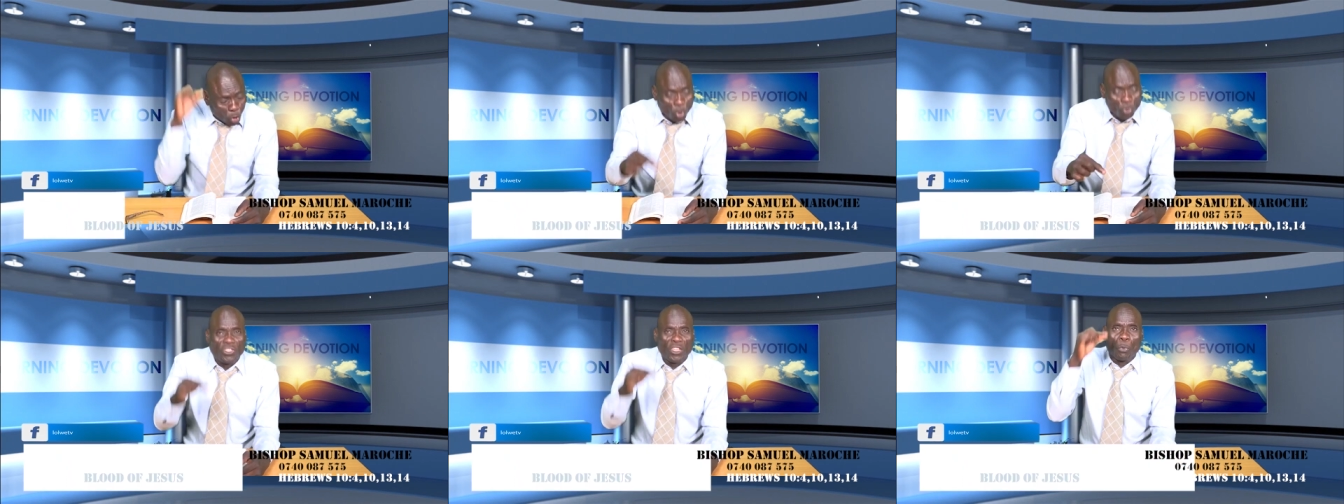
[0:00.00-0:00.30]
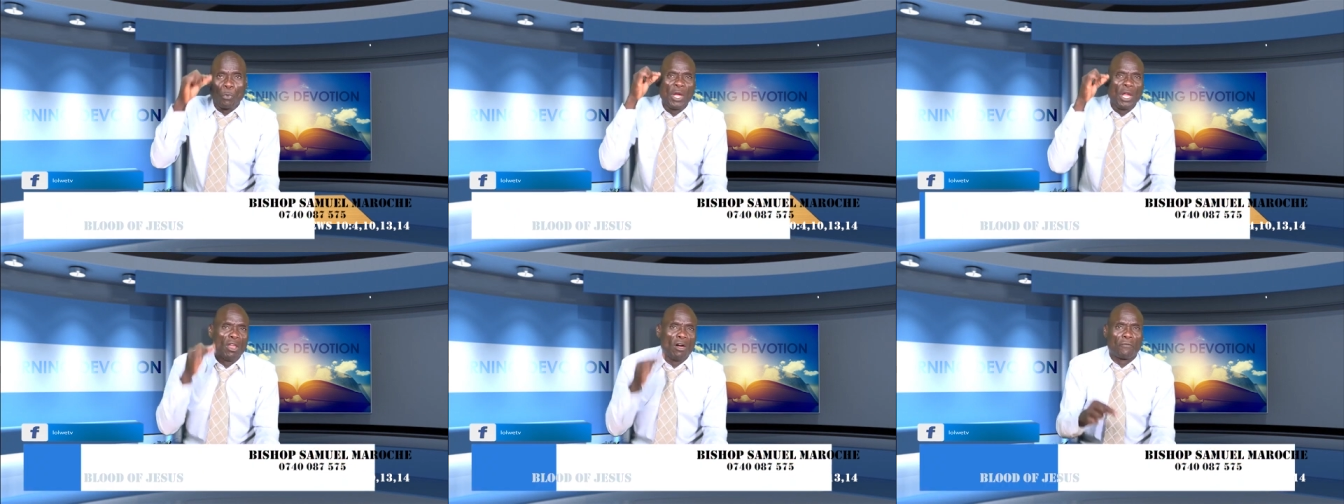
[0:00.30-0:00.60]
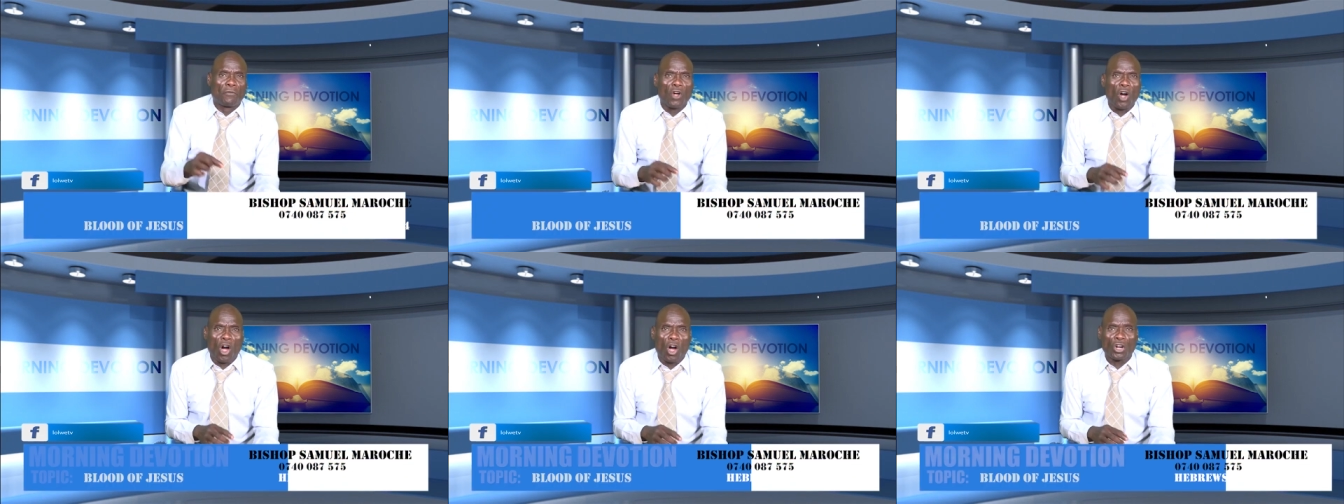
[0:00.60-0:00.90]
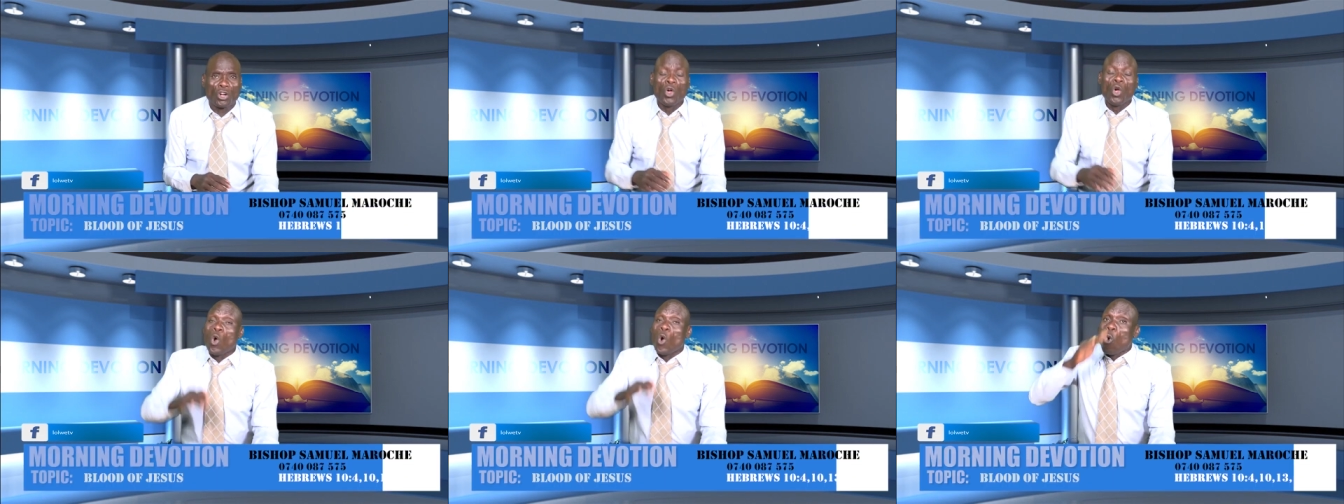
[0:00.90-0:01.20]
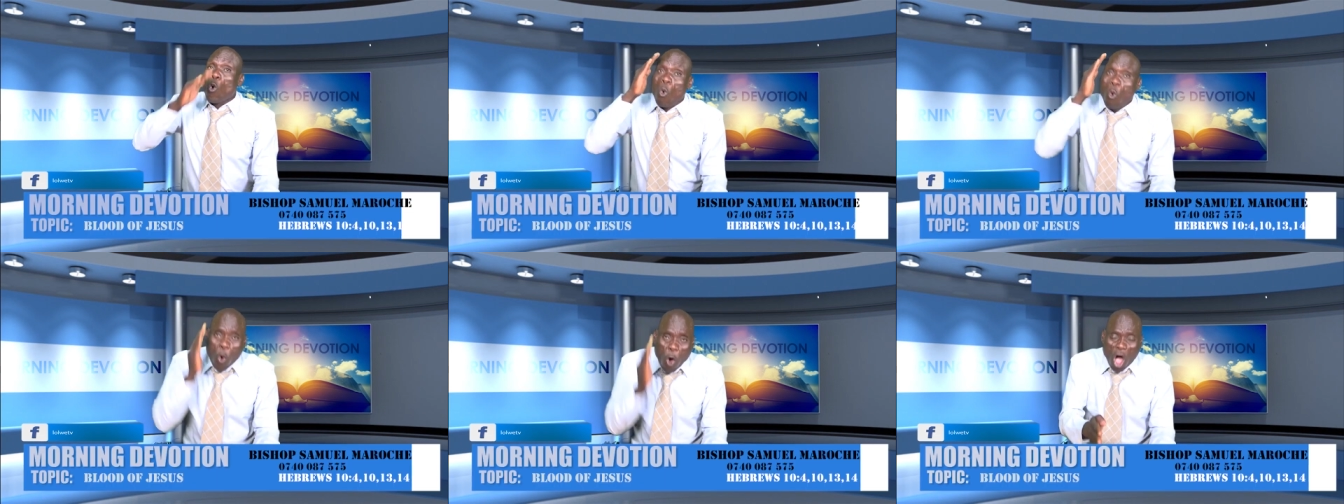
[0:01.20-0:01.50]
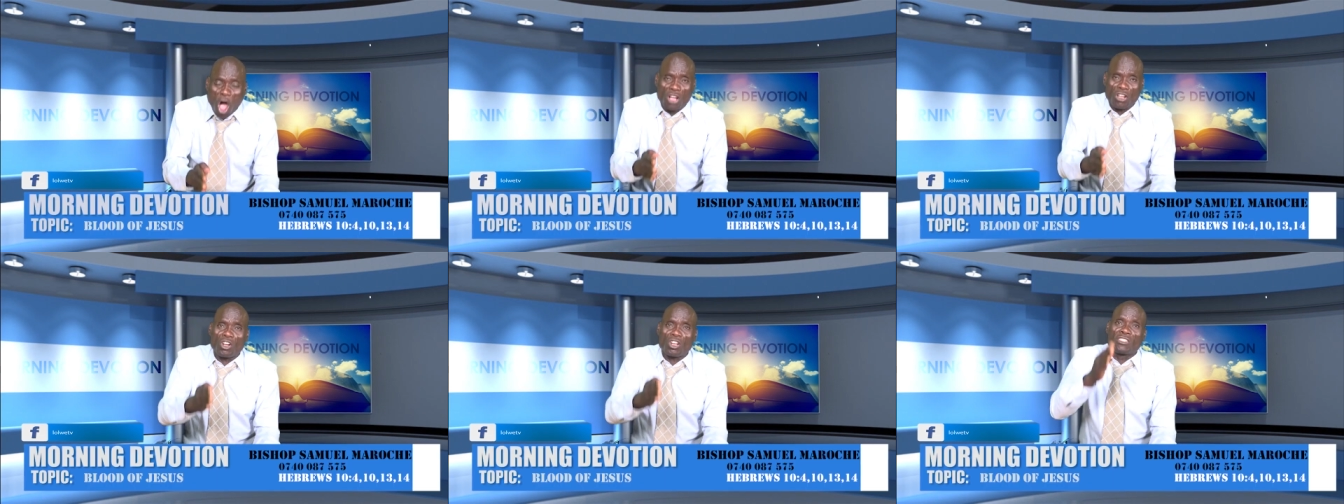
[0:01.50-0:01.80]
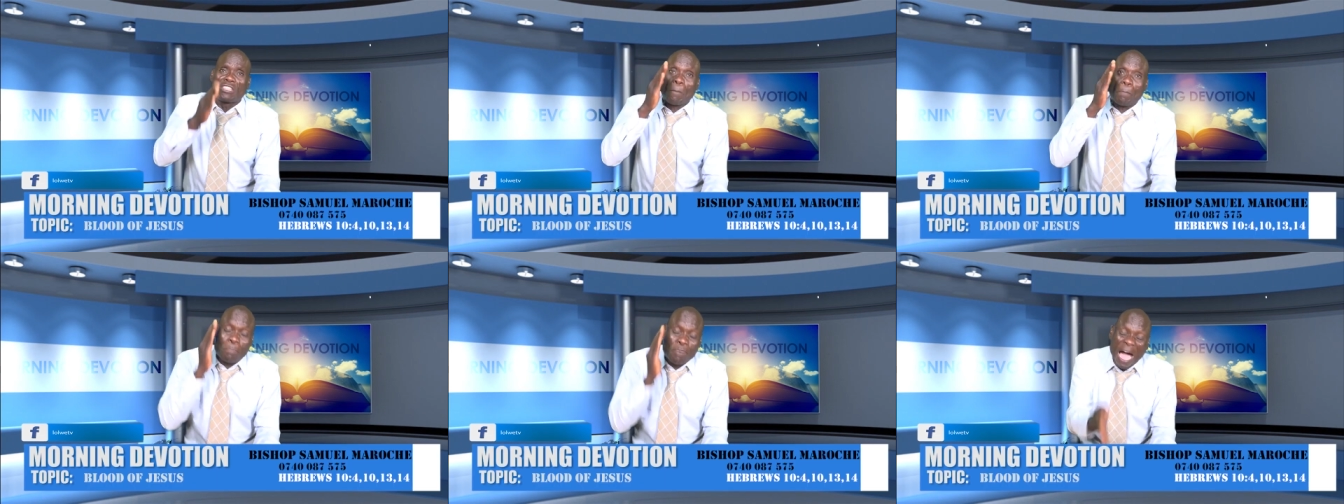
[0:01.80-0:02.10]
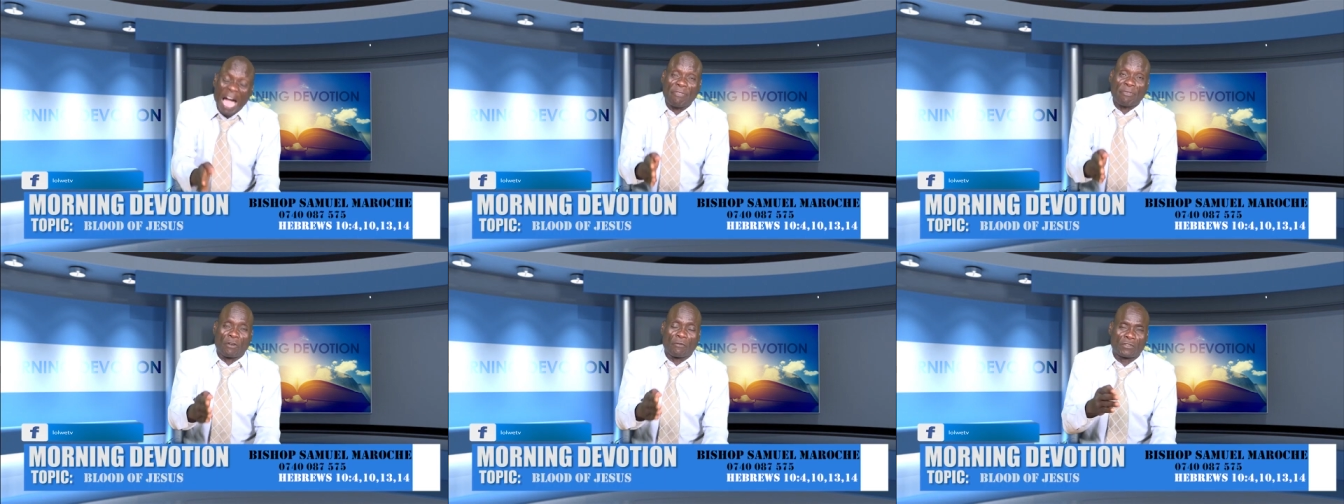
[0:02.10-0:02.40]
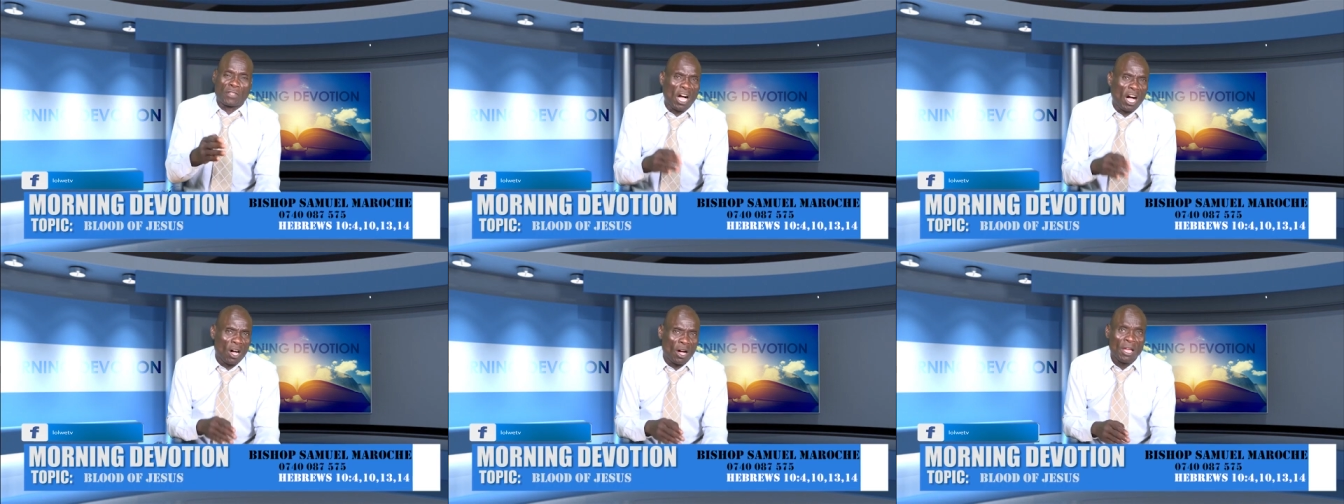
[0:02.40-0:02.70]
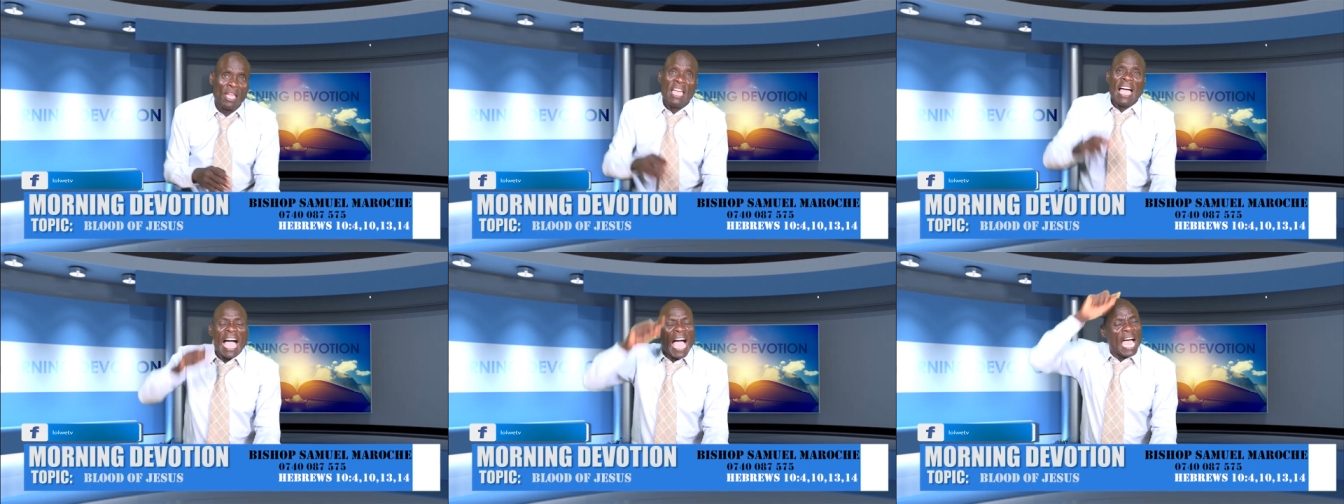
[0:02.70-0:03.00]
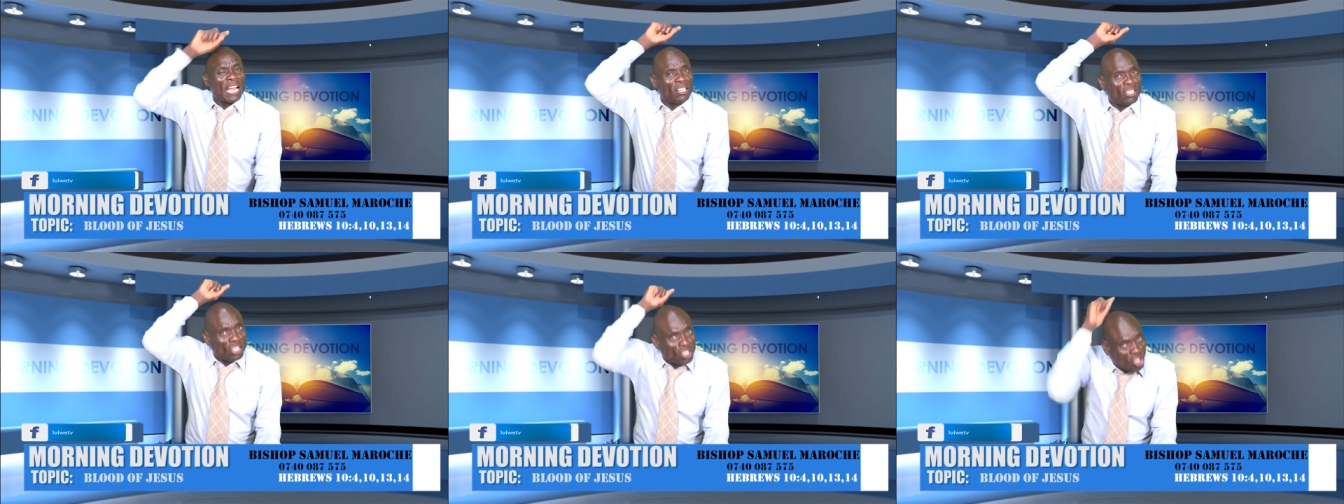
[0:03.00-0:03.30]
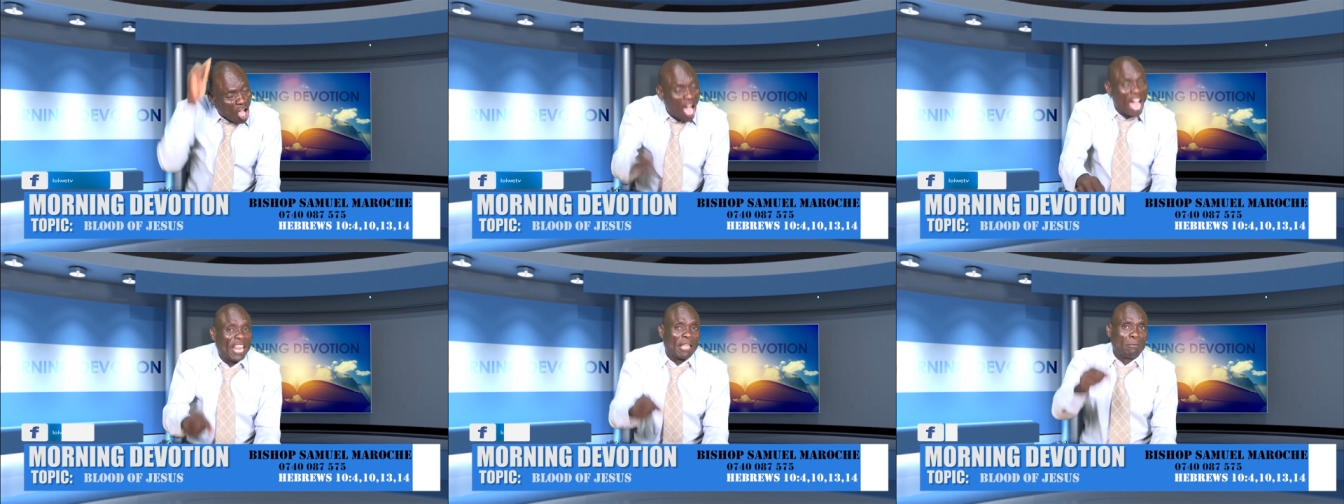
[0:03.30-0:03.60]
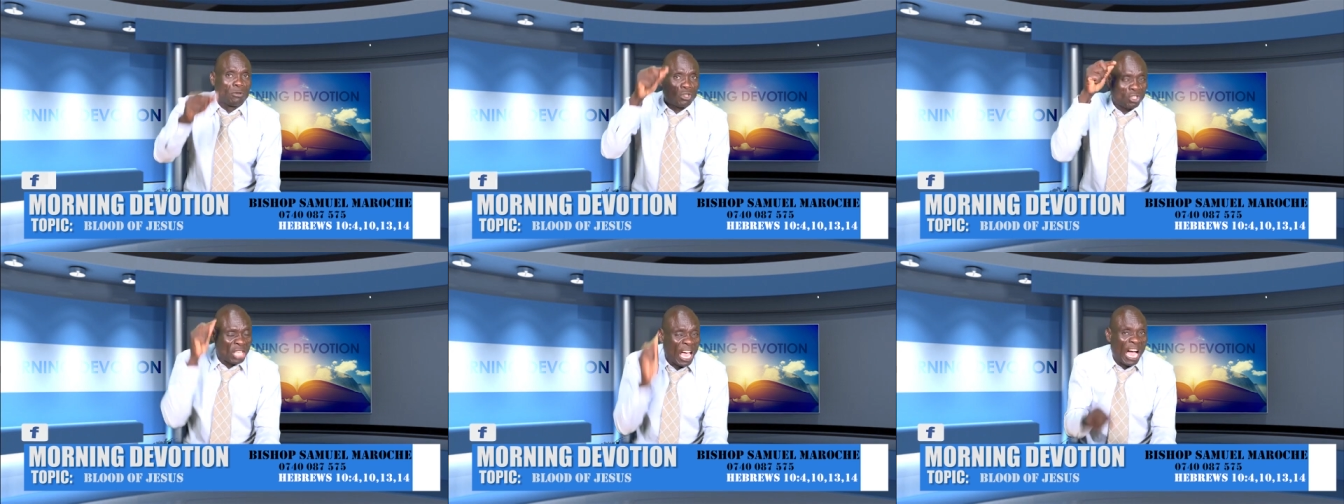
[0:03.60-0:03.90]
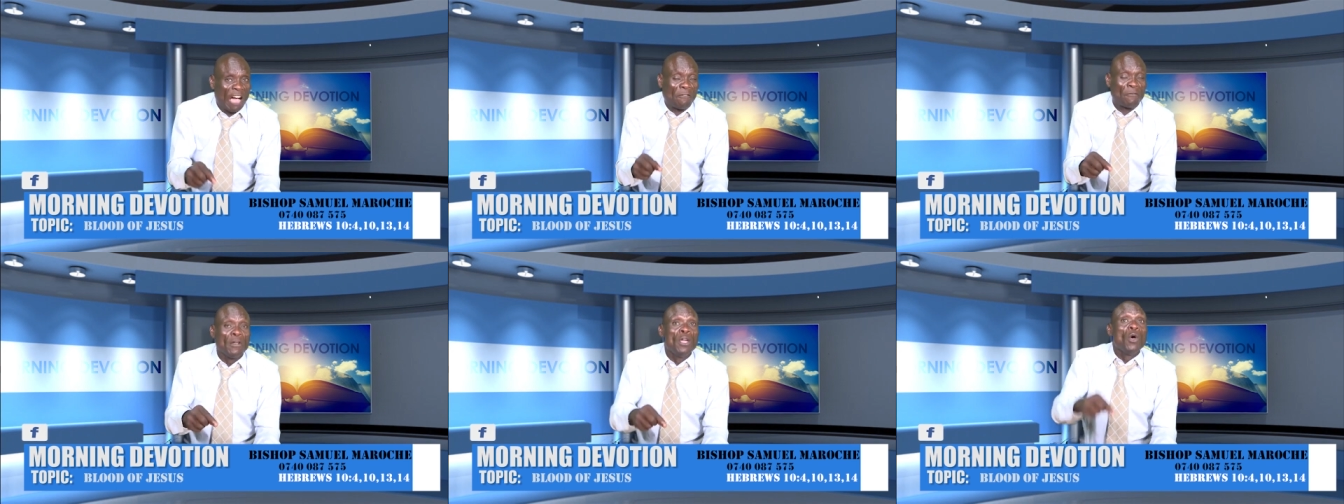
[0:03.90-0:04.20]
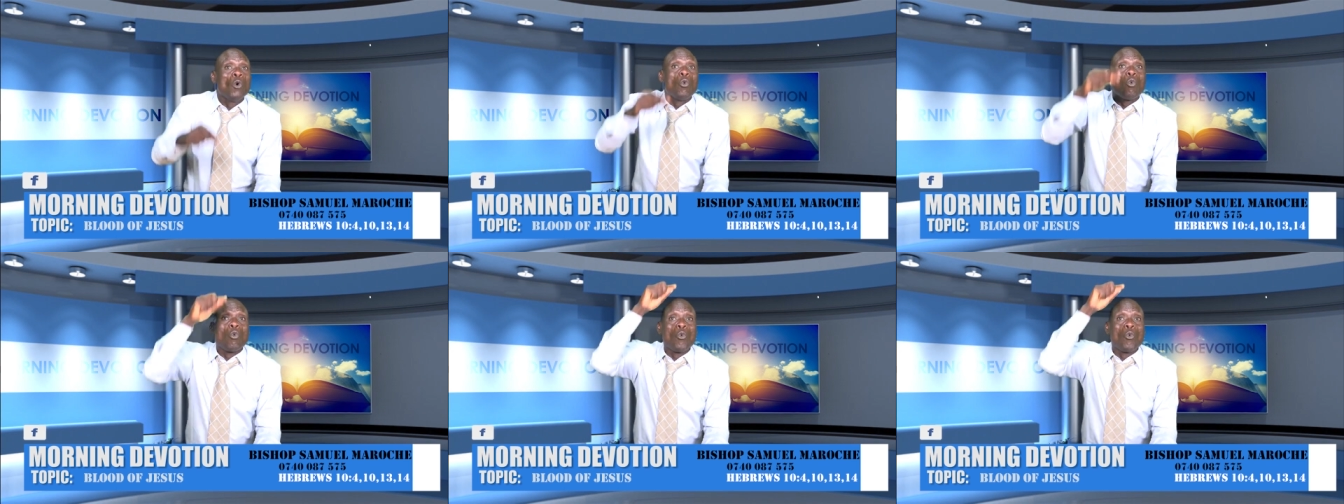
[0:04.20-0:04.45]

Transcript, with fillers: Do the will of God walk on the path of God, and God Himself